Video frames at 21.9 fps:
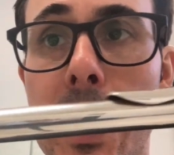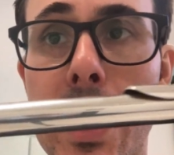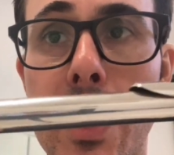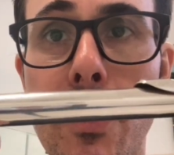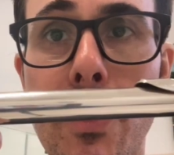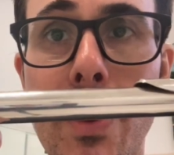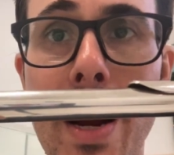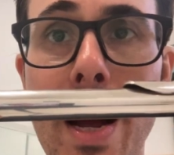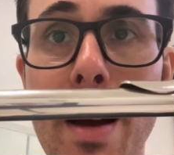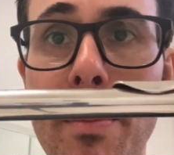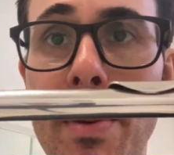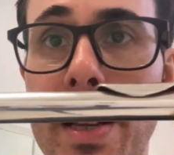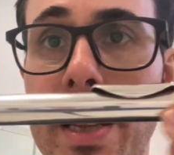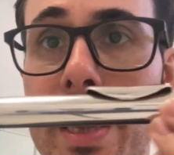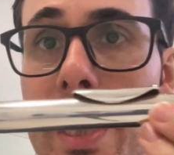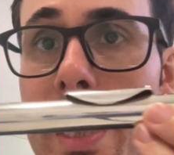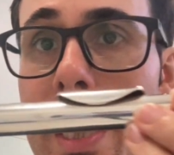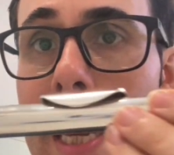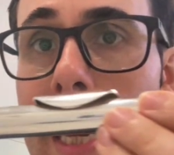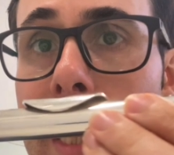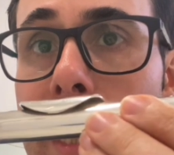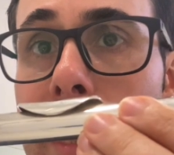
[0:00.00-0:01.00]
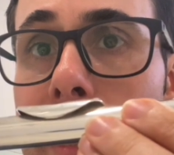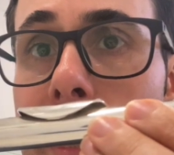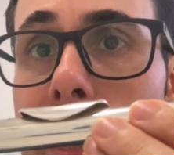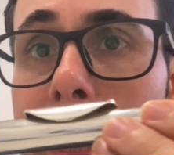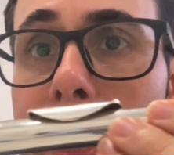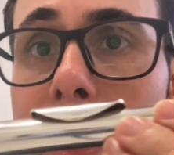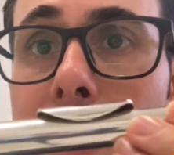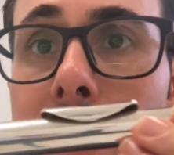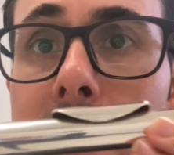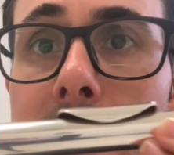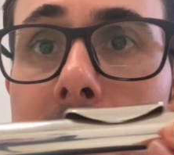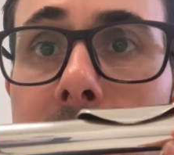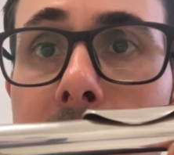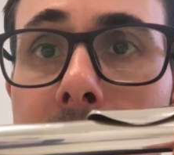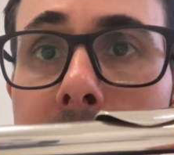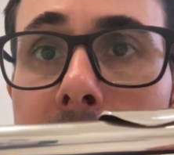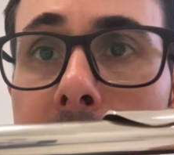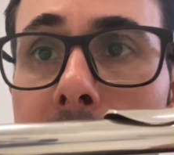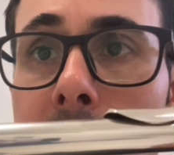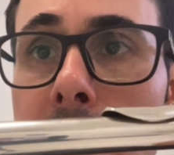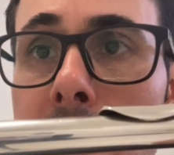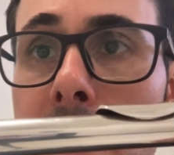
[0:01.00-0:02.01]
grab it like this,
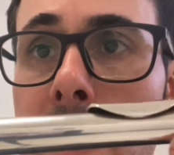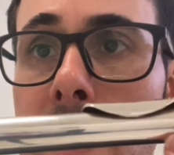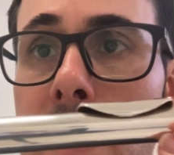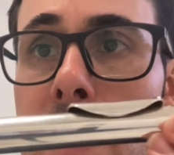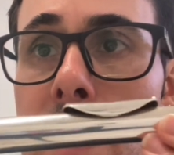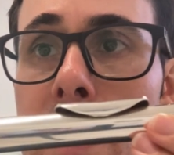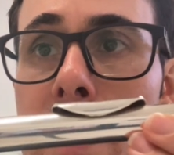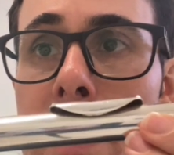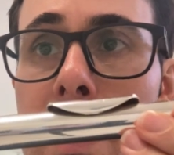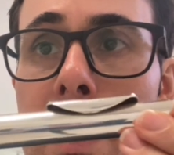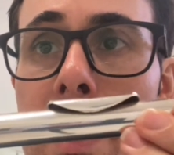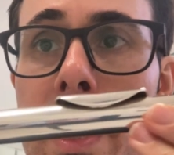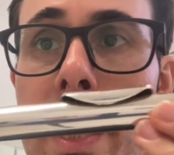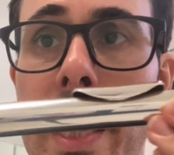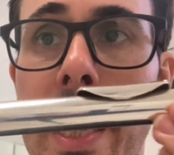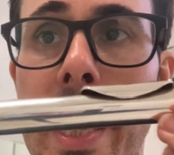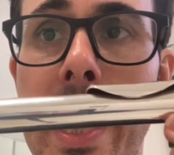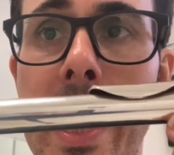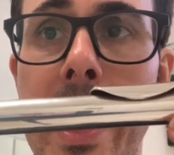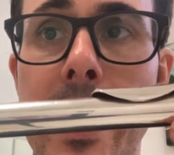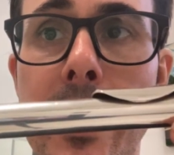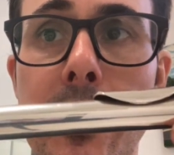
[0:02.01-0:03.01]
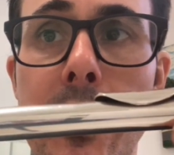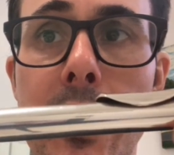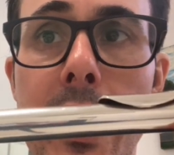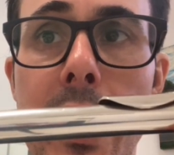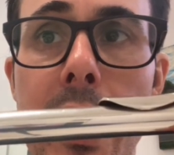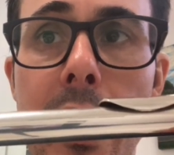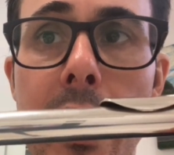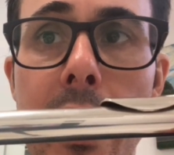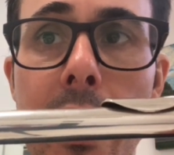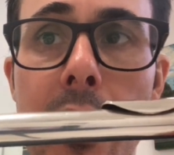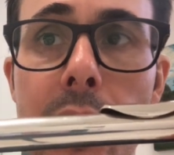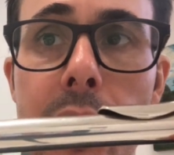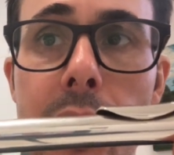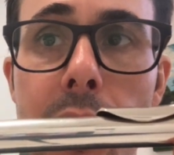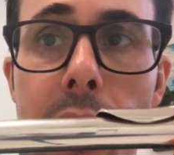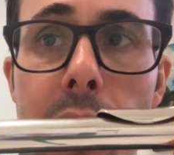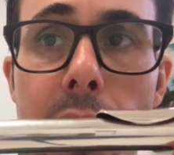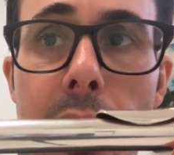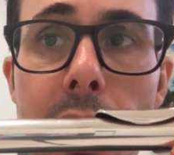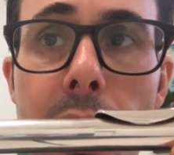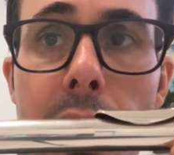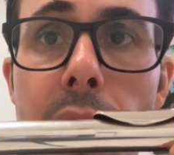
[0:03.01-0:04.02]
and you can also
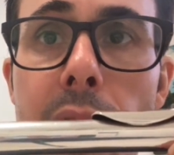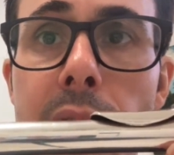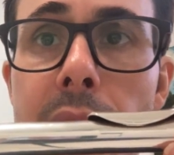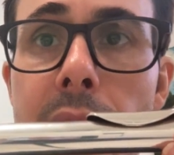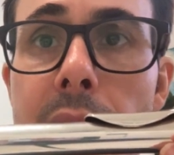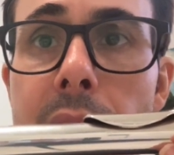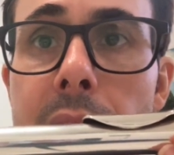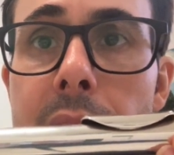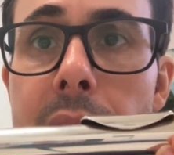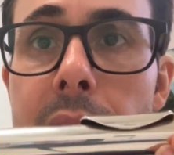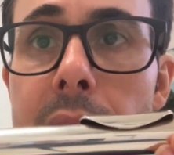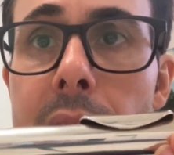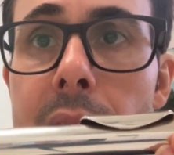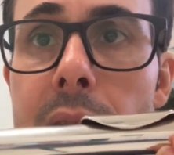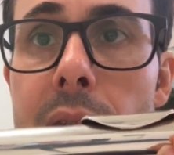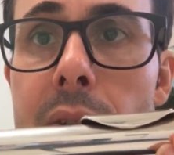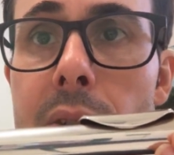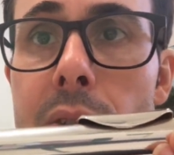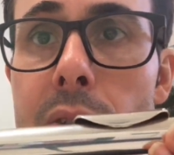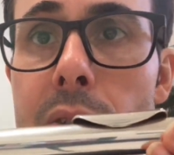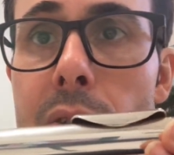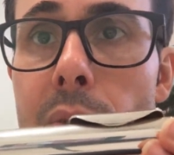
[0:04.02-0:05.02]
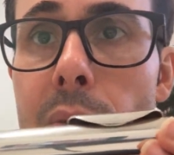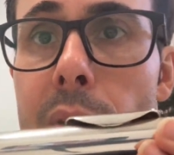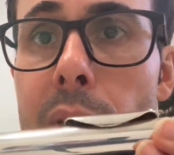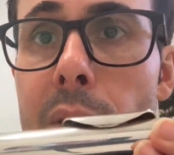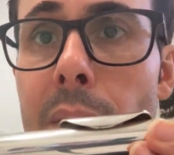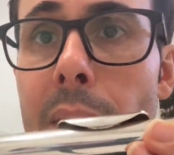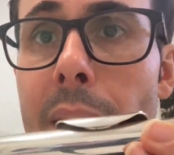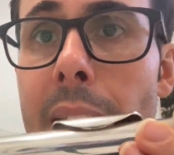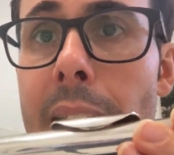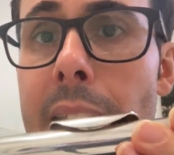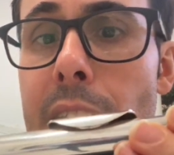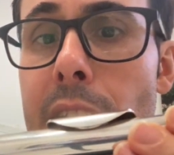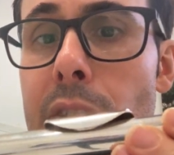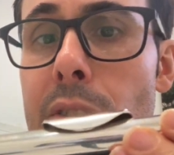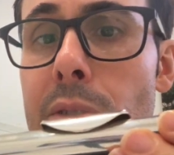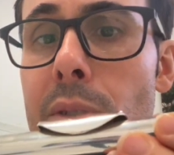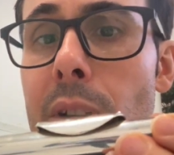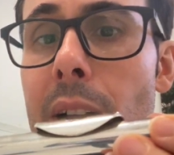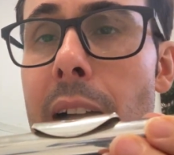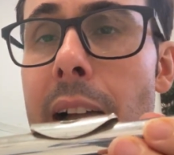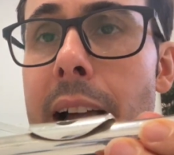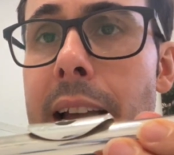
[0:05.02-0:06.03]
close it here so you don't get a
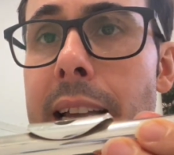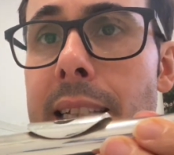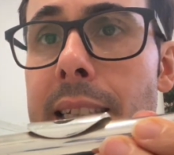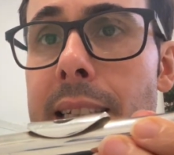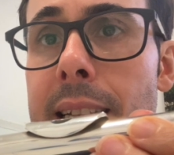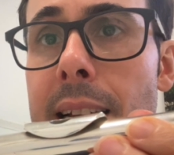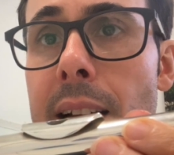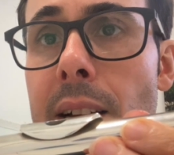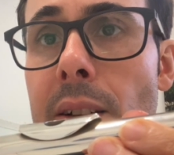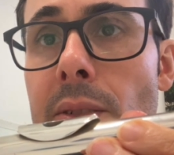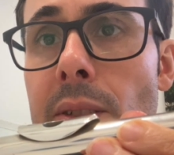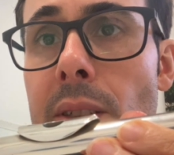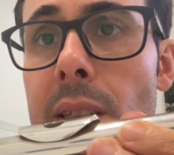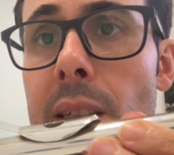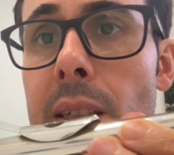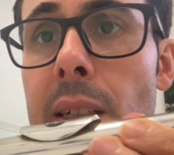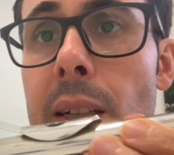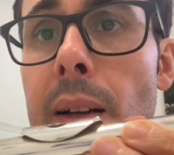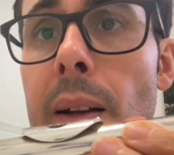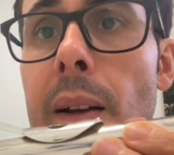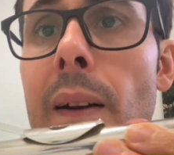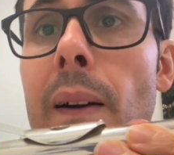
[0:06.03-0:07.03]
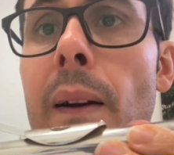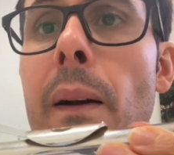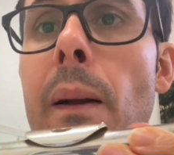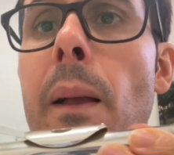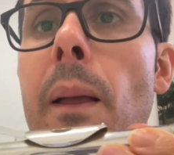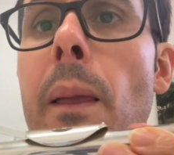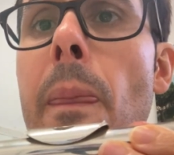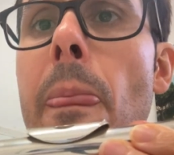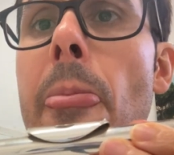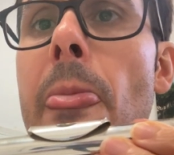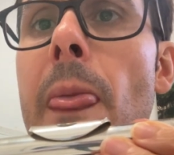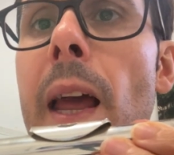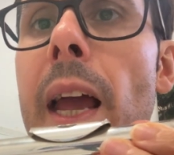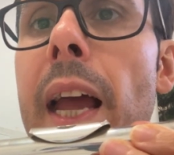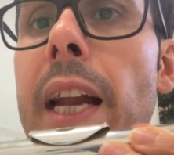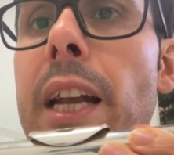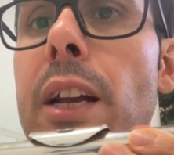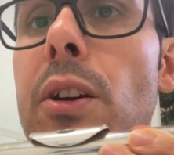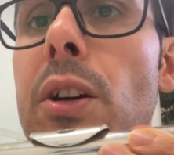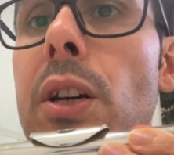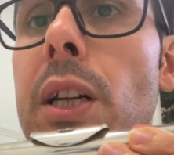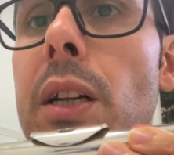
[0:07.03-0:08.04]
too high sound.
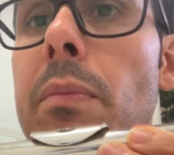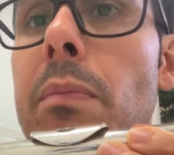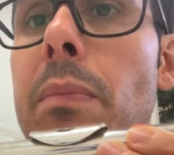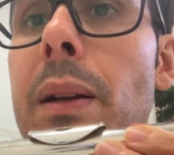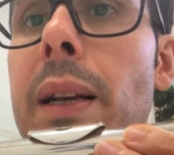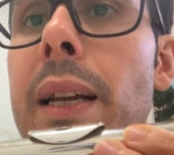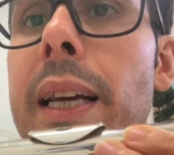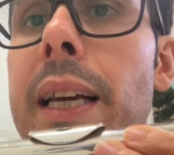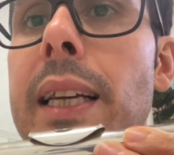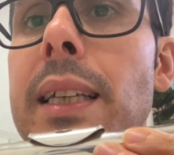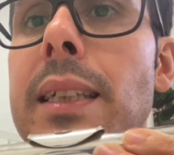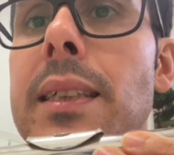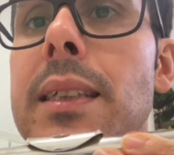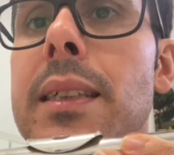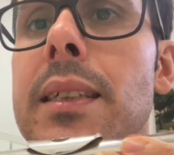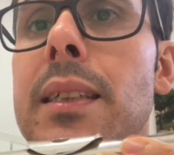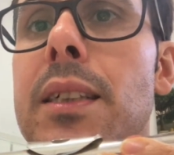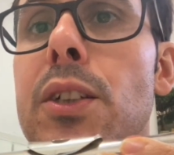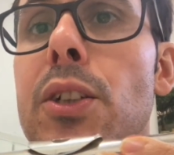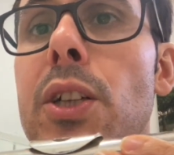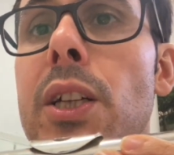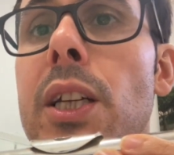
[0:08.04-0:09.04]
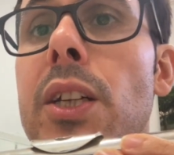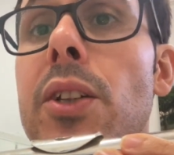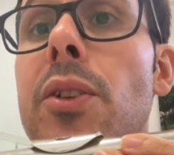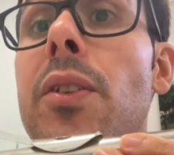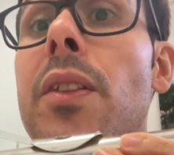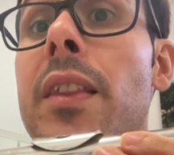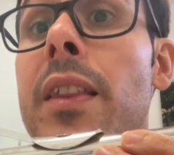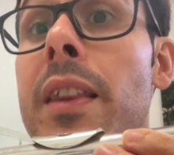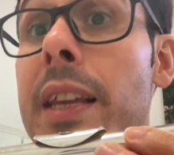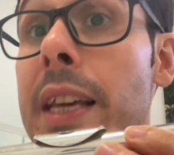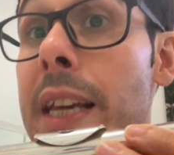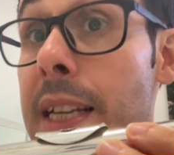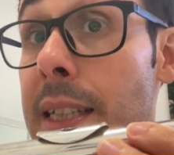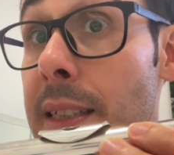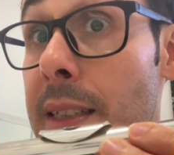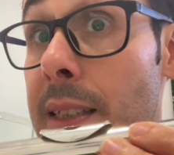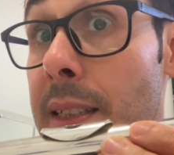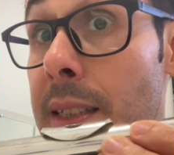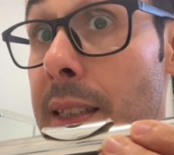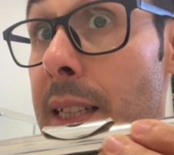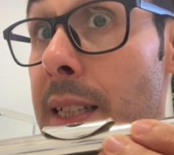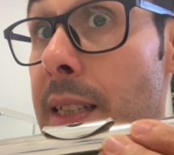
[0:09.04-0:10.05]
And you're gonna do
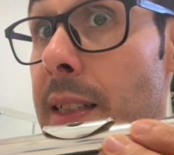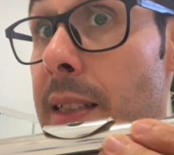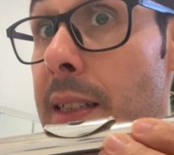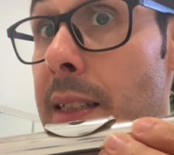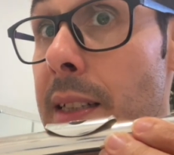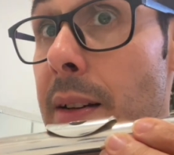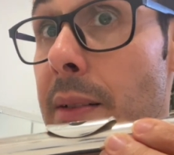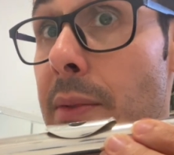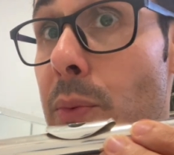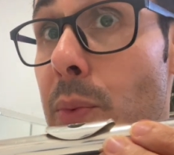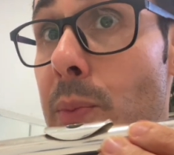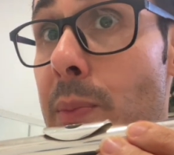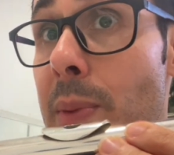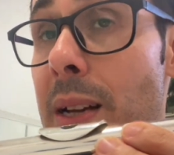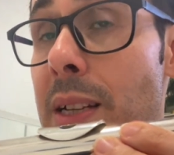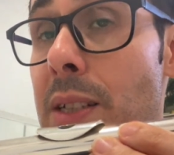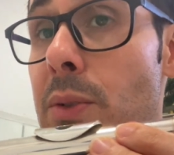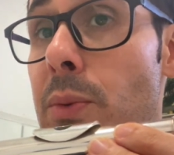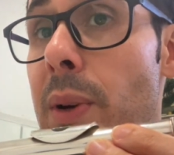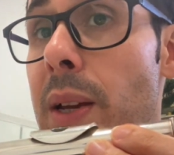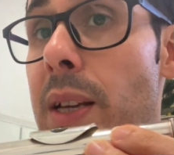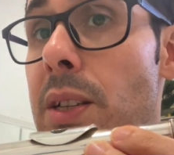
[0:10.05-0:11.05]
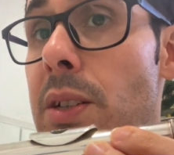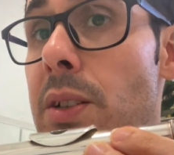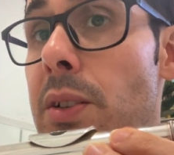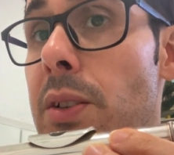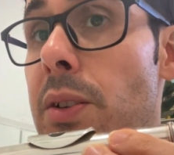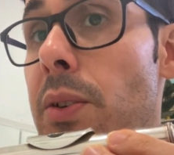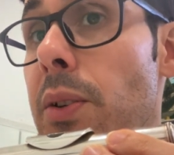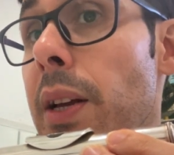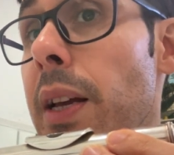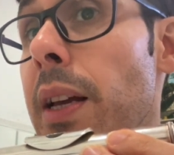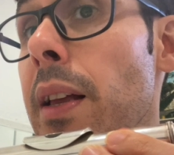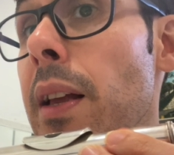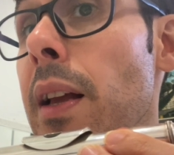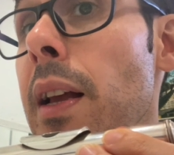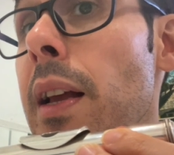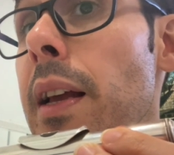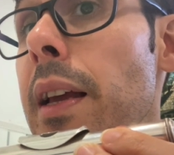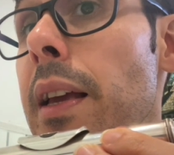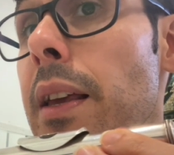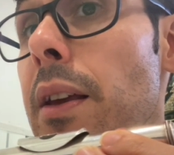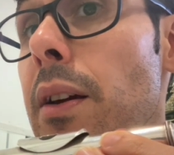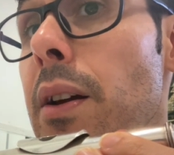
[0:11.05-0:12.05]
this. This is the best way to do it. You're